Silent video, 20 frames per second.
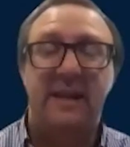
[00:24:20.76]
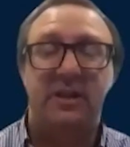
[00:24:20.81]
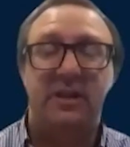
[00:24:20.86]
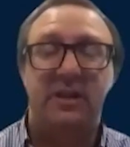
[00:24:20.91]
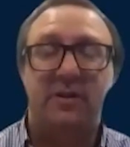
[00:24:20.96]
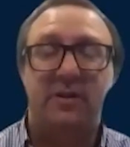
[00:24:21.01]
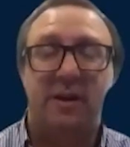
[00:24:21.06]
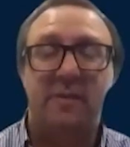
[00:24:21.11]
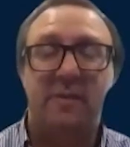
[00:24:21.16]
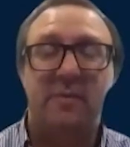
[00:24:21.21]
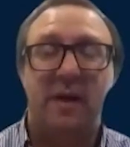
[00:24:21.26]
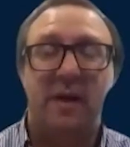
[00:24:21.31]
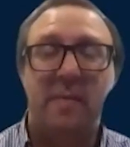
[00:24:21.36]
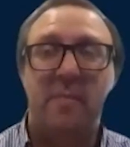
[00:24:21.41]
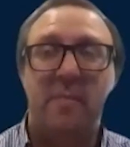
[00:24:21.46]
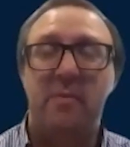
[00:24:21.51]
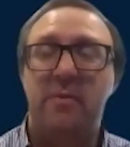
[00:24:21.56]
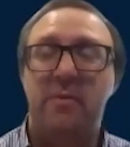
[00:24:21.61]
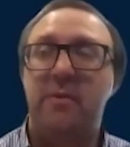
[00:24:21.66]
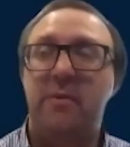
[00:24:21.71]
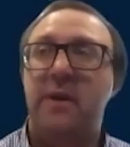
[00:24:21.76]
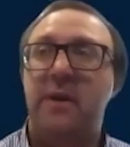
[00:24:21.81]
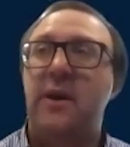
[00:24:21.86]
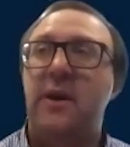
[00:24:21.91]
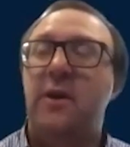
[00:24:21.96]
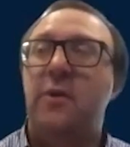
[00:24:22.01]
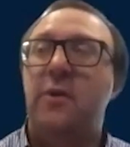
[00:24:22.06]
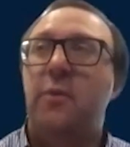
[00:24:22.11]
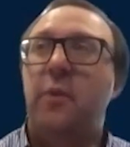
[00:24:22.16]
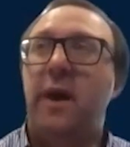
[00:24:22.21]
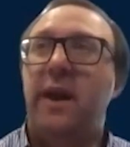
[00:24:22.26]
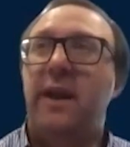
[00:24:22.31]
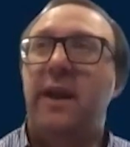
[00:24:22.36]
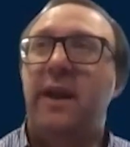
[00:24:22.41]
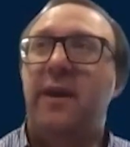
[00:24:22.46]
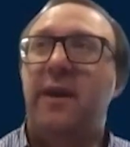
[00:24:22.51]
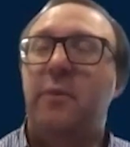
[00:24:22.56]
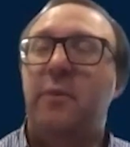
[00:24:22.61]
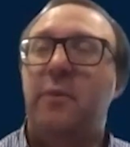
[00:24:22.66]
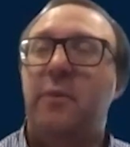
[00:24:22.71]
incredible. I remember when
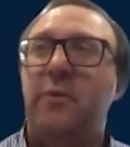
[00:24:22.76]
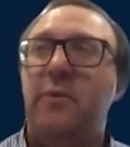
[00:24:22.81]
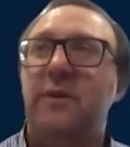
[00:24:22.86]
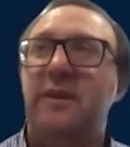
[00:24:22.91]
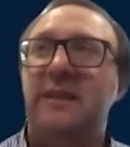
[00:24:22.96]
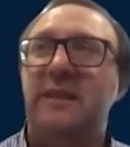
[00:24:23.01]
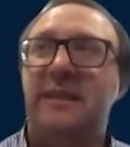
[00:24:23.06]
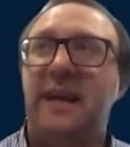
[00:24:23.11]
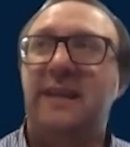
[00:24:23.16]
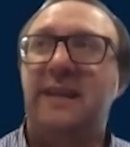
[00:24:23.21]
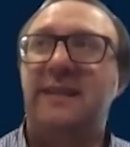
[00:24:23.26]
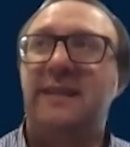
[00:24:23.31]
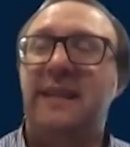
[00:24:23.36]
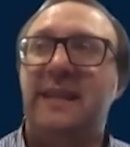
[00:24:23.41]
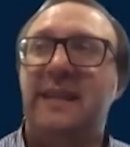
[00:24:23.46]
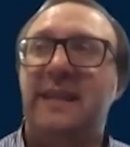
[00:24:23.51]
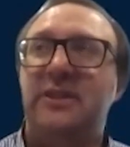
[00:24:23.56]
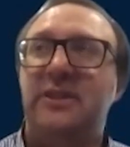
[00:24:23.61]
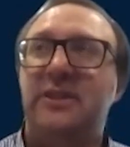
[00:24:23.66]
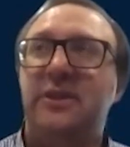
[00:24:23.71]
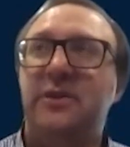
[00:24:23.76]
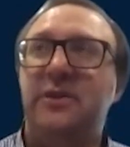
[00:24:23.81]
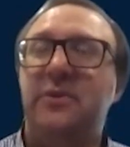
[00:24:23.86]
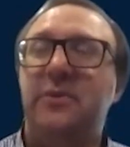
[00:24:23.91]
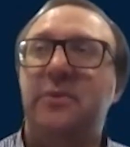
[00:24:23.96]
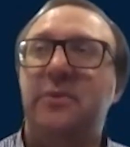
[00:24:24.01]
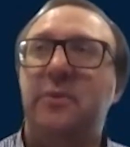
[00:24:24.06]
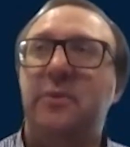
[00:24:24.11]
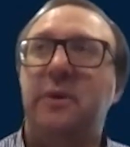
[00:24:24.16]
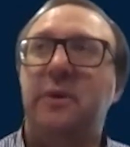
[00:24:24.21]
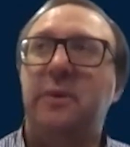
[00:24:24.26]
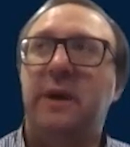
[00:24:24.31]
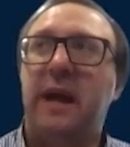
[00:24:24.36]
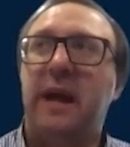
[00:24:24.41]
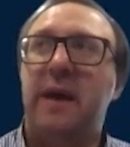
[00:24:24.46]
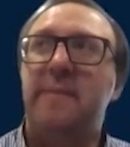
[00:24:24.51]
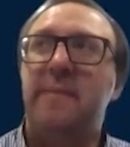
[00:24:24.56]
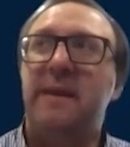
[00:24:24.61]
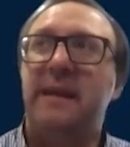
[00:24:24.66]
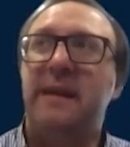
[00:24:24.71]
we were discussing this too, what
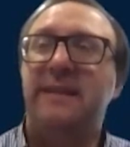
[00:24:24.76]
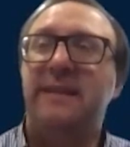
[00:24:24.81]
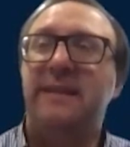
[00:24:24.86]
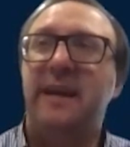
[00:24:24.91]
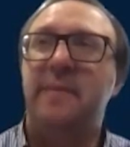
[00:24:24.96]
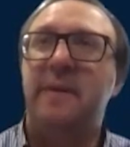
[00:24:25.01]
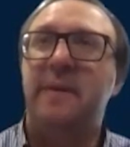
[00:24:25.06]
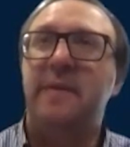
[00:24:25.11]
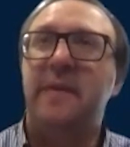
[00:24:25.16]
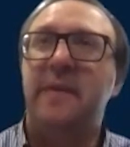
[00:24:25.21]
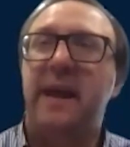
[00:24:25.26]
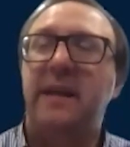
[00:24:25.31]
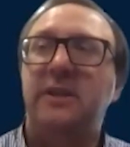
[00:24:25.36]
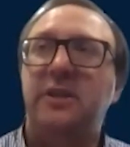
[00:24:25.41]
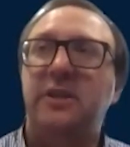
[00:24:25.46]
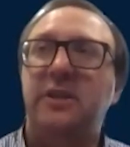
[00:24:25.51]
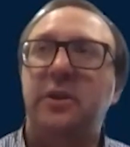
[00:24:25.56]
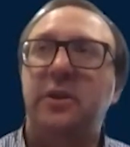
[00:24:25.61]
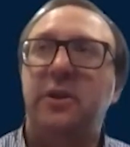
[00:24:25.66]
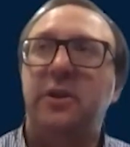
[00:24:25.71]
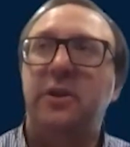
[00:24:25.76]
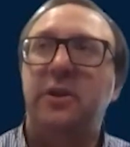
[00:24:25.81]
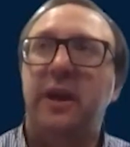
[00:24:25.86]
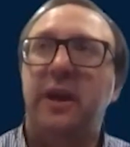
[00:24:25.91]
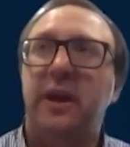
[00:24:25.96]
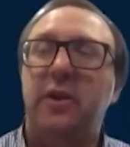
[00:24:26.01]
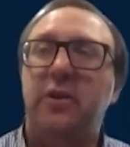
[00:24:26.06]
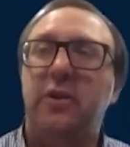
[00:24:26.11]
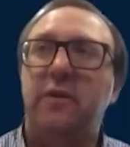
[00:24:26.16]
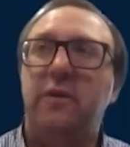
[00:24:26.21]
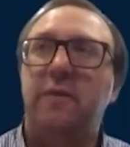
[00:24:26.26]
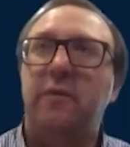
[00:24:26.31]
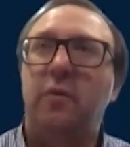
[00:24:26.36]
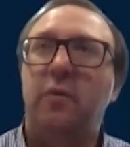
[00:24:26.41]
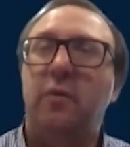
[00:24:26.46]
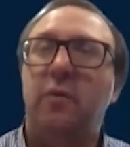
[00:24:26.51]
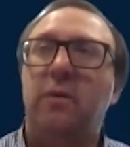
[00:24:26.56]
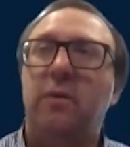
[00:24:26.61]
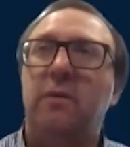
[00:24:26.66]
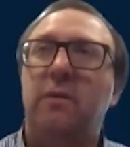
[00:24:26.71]
got me excited about that is you look
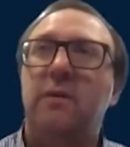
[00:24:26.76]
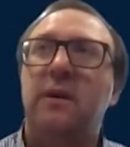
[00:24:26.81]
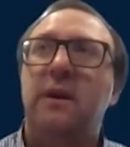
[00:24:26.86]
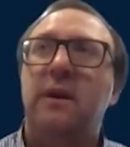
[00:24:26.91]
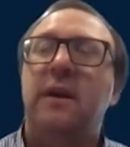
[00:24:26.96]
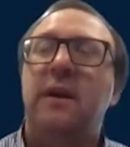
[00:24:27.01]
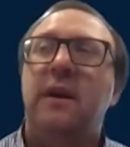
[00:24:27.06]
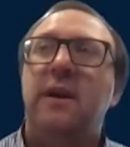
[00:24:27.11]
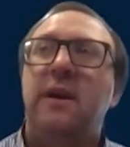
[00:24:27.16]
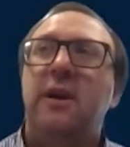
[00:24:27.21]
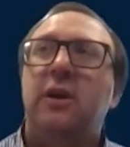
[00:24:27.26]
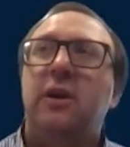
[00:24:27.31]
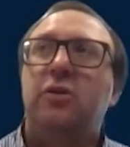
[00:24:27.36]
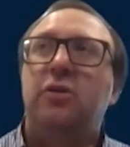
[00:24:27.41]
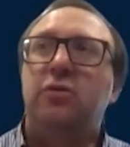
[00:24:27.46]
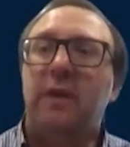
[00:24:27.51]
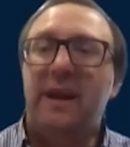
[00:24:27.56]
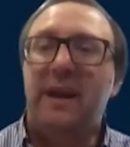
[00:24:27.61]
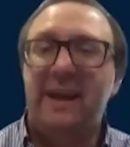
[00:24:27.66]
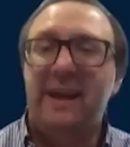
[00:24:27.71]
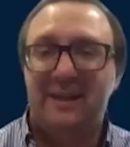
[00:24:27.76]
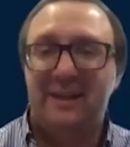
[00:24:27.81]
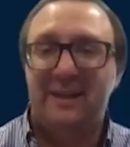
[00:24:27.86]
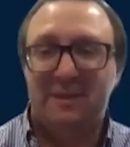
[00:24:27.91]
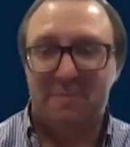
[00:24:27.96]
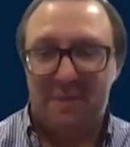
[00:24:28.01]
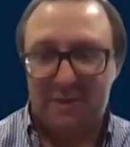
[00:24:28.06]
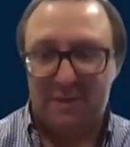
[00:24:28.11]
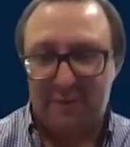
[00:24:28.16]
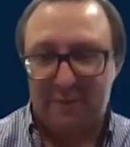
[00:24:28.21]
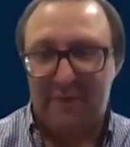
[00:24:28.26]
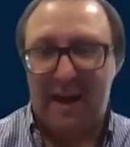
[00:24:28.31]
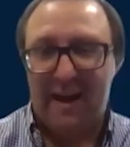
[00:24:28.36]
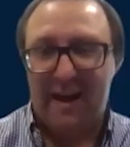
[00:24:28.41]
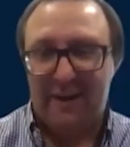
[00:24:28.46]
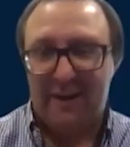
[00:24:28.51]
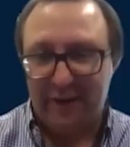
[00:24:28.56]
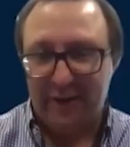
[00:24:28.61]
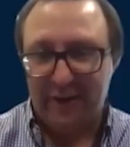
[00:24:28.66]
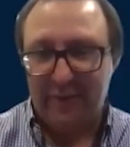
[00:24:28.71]
for creating as much
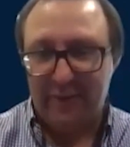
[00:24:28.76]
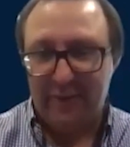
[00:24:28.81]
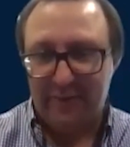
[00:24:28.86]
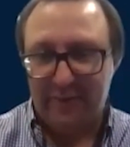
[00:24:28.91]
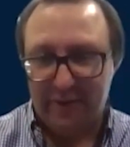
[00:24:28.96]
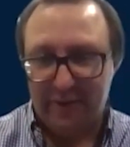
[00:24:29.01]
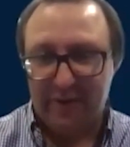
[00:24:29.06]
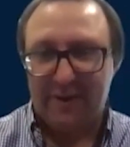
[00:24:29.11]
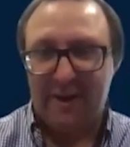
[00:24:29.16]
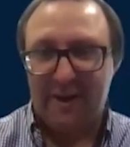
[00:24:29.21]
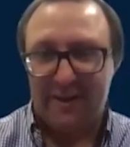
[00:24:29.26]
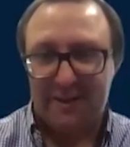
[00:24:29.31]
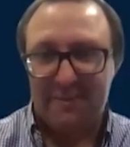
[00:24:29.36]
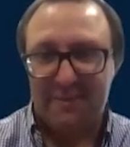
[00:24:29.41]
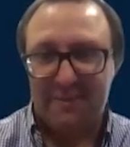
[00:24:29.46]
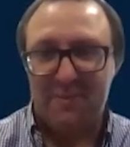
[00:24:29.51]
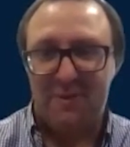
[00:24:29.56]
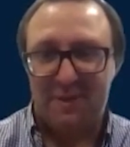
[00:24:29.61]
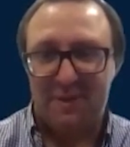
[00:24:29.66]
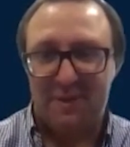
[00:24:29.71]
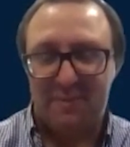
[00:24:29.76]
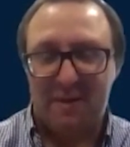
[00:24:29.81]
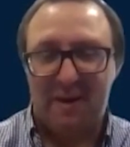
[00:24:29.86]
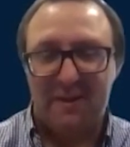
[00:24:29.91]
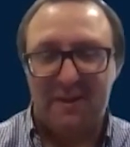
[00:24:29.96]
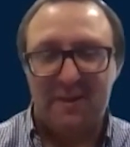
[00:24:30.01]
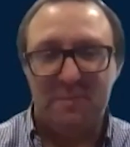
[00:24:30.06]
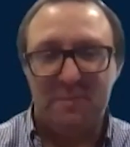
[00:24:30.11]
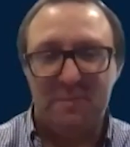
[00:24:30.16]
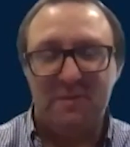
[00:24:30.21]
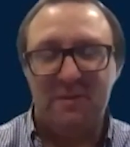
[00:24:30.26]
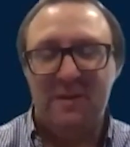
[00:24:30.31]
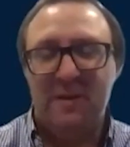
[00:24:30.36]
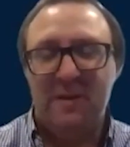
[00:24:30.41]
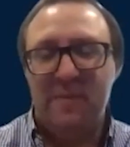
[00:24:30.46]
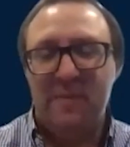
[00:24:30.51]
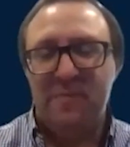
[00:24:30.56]
value for your customers as possible.